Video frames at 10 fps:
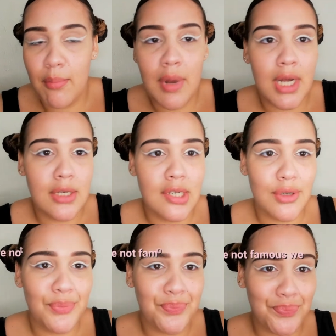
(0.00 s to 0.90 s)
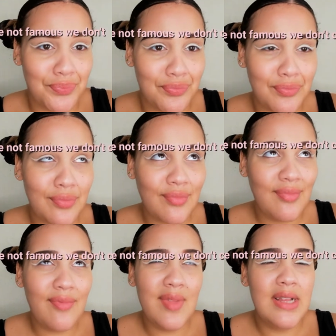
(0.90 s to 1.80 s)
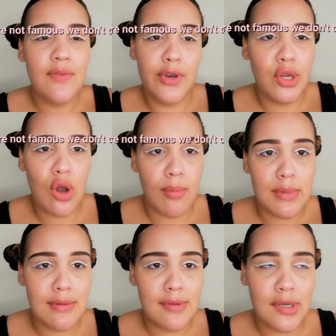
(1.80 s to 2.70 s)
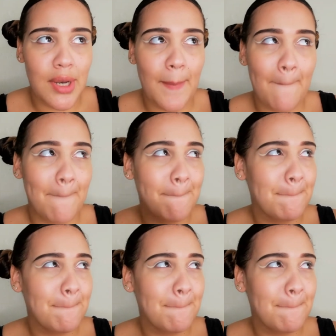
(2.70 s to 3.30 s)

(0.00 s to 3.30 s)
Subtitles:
But it's a very common surname.